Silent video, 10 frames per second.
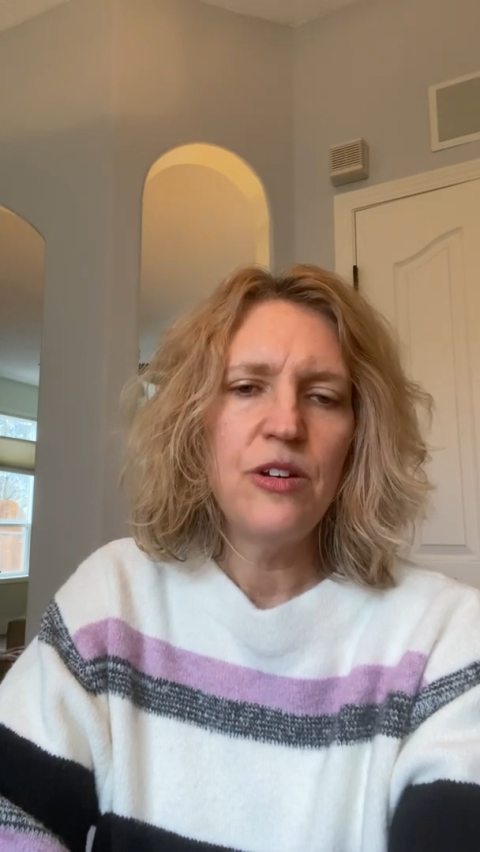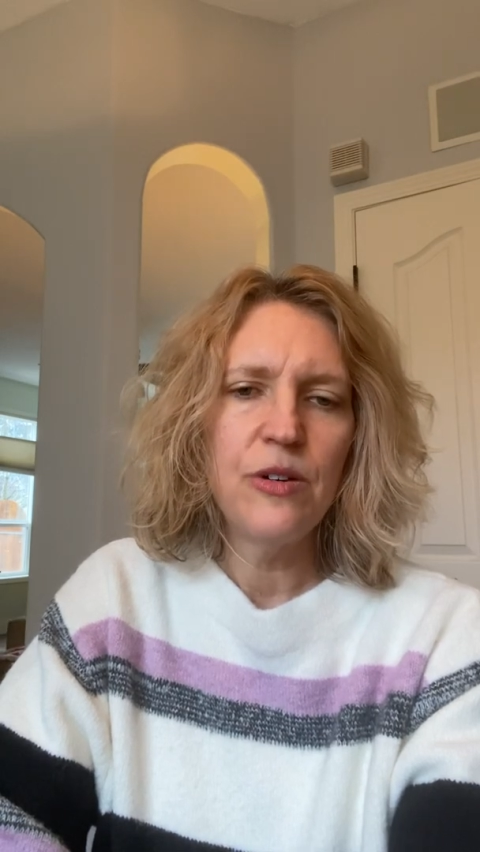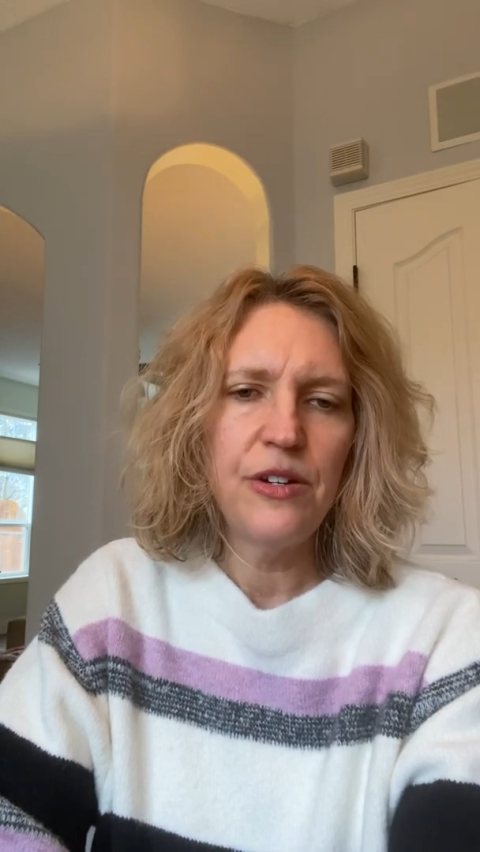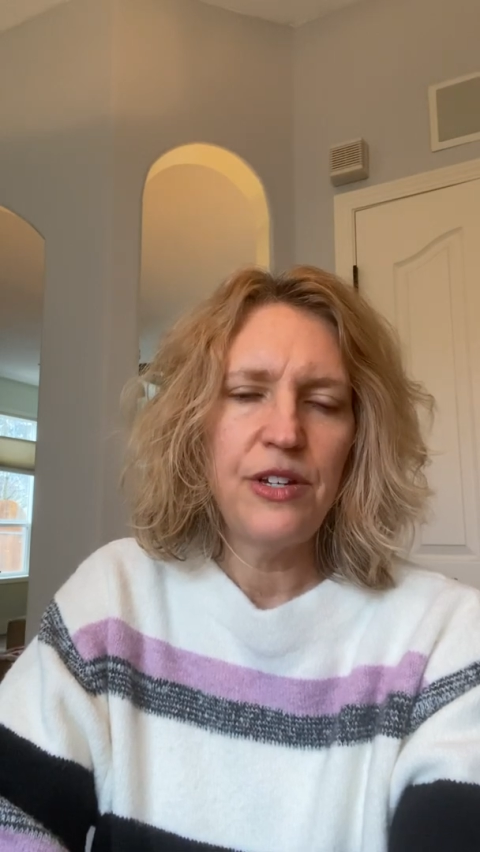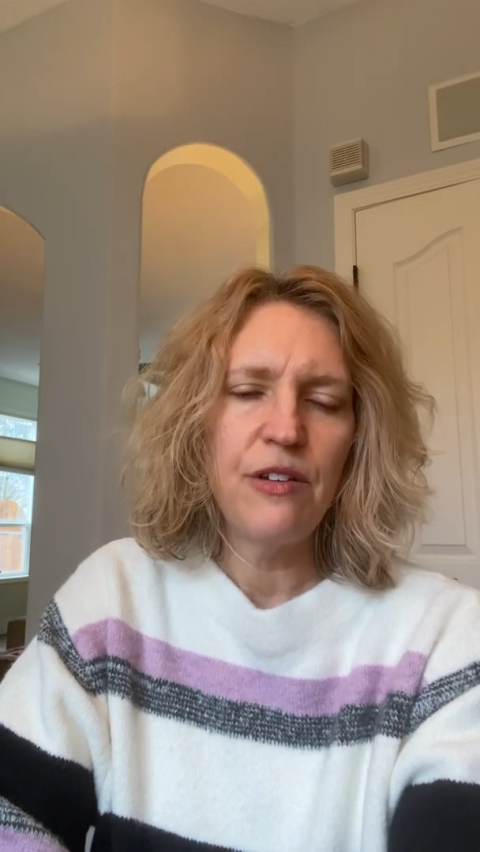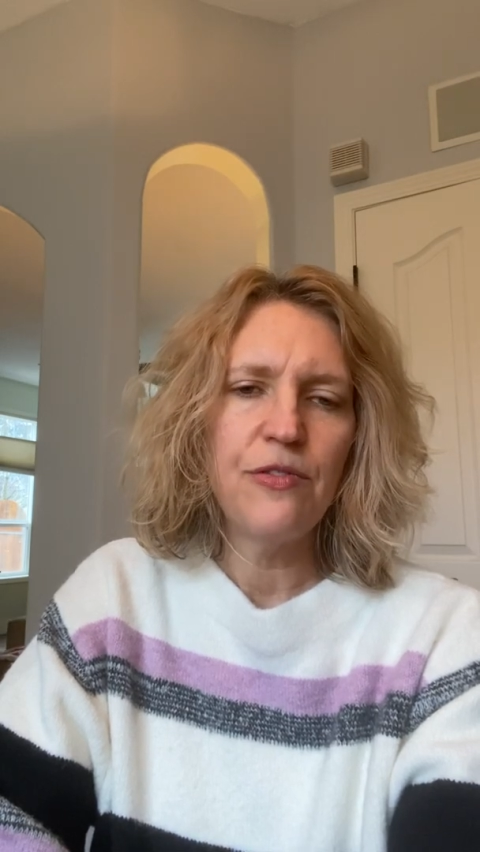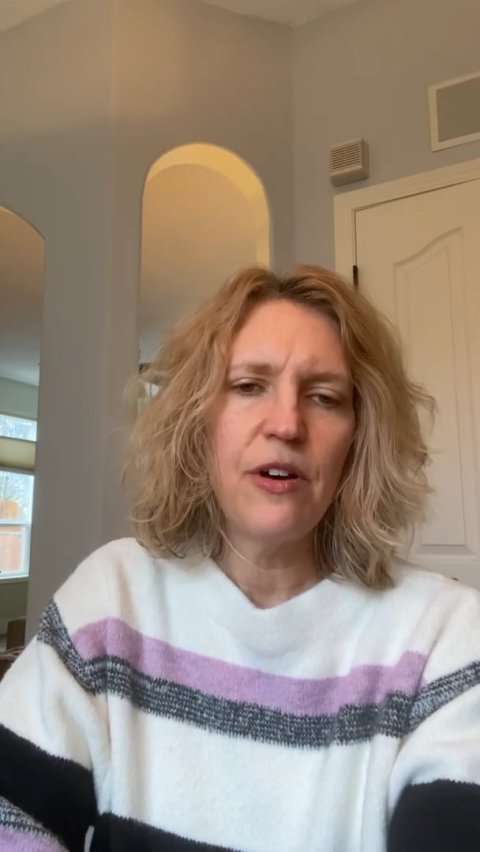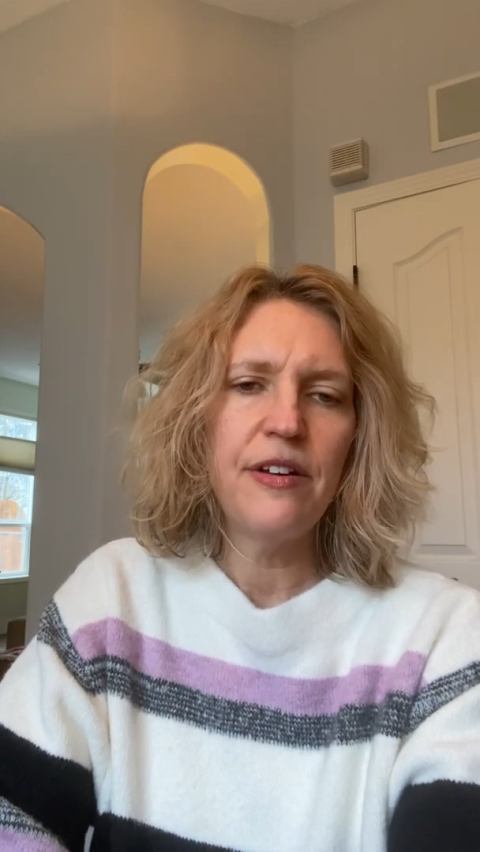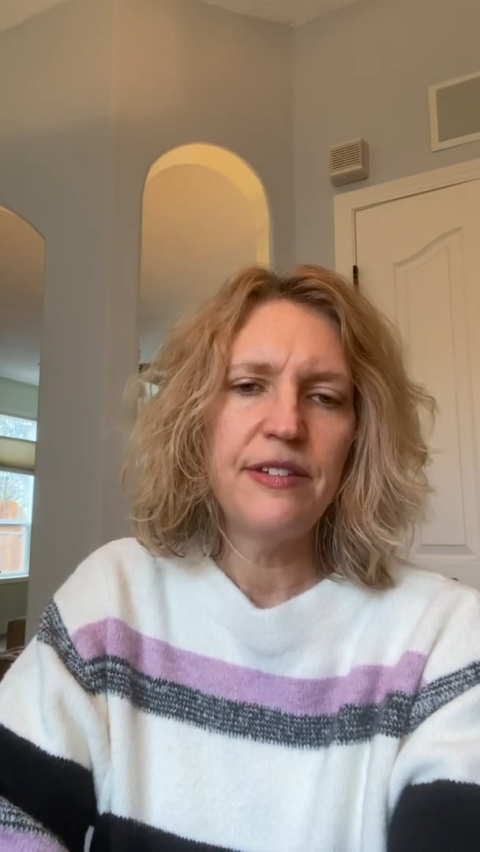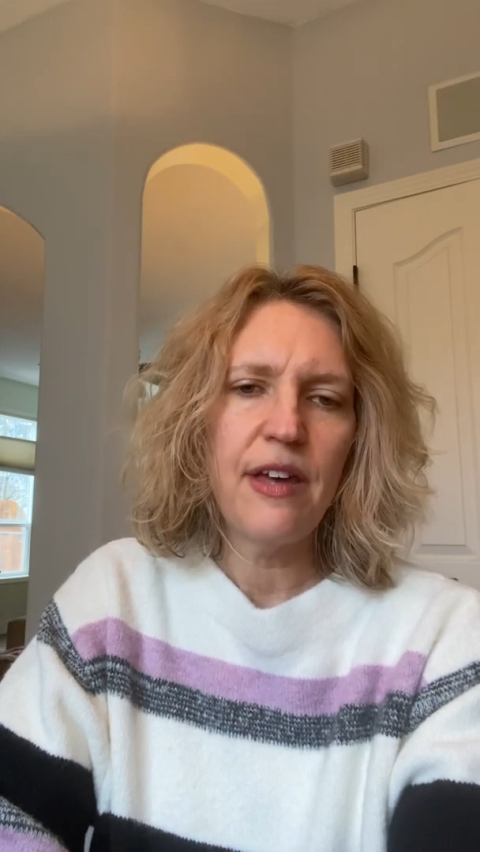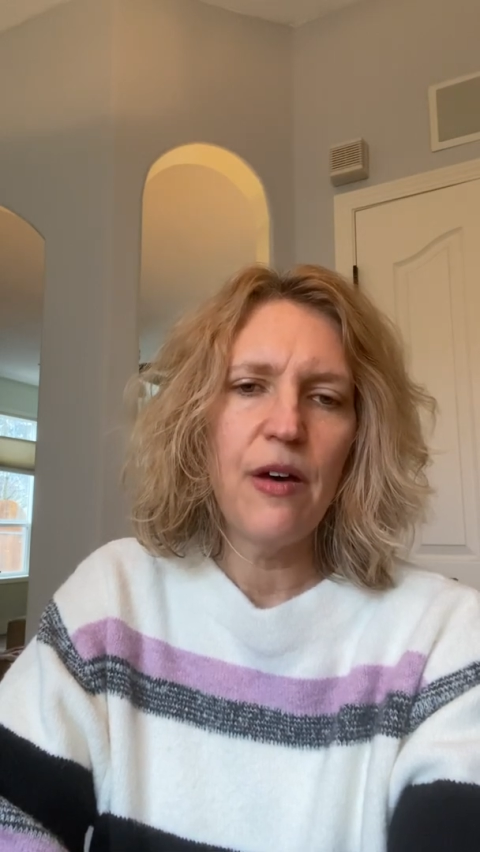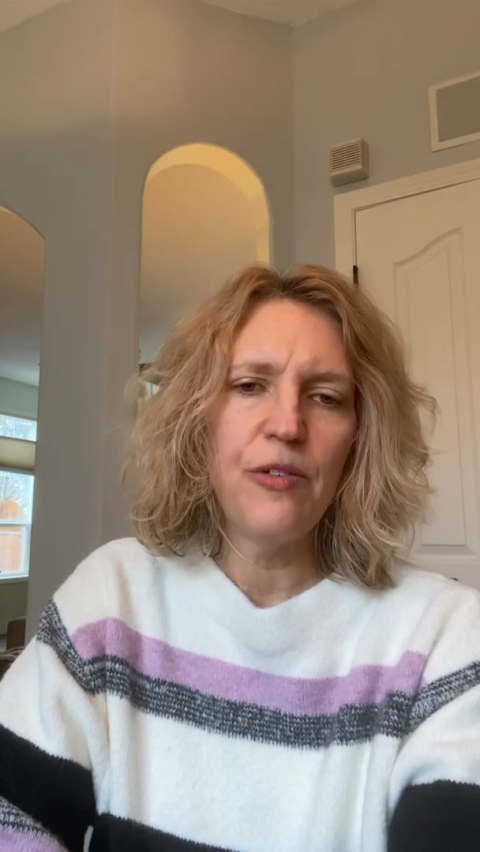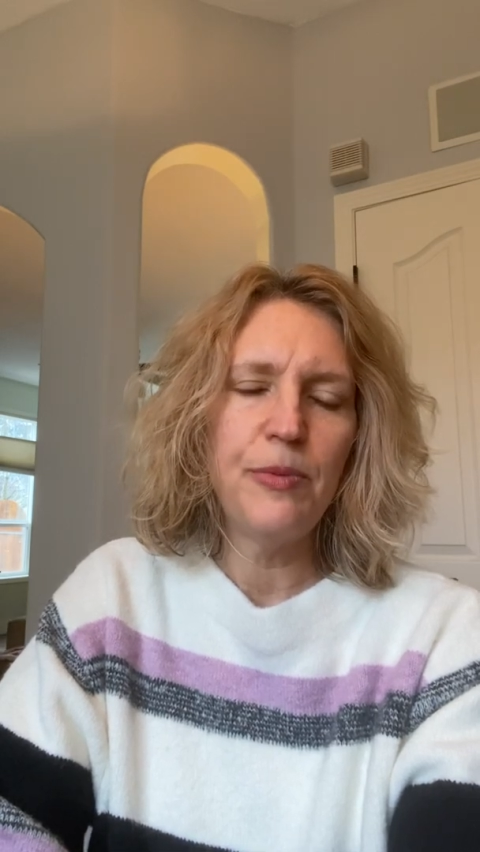nourishing for ourselves.